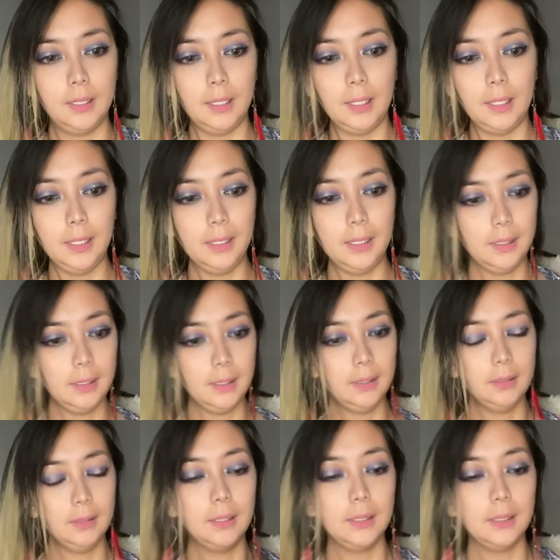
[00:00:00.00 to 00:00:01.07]

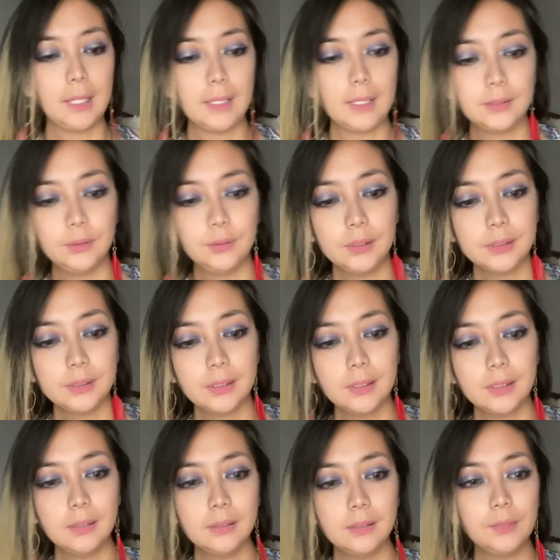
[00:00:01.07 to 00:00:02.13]
And yeah, so there's
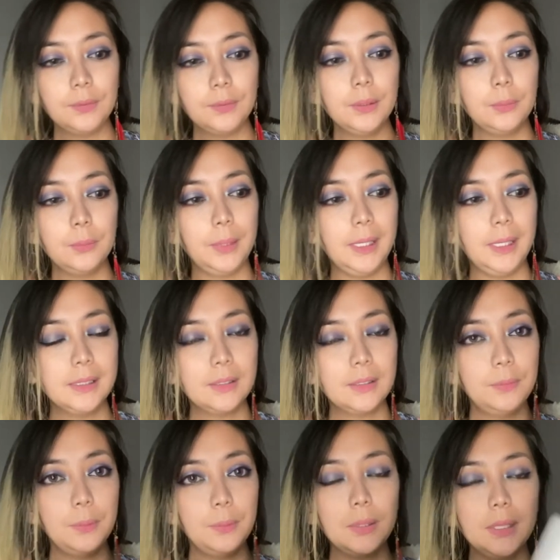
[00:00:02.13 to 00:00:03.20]
different ways of
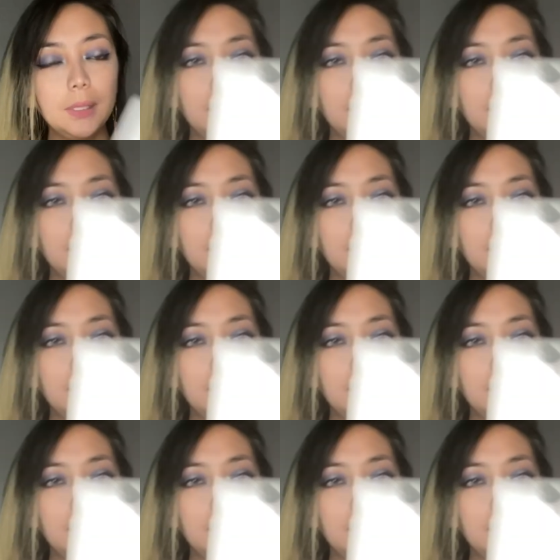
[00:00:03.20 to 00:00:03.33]
wearing